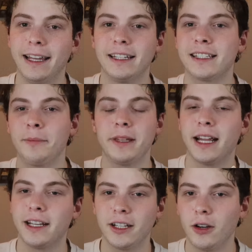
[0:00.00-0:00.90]
and something
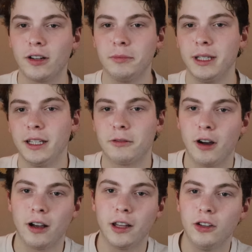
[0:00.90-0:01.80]
had to go completely wrong.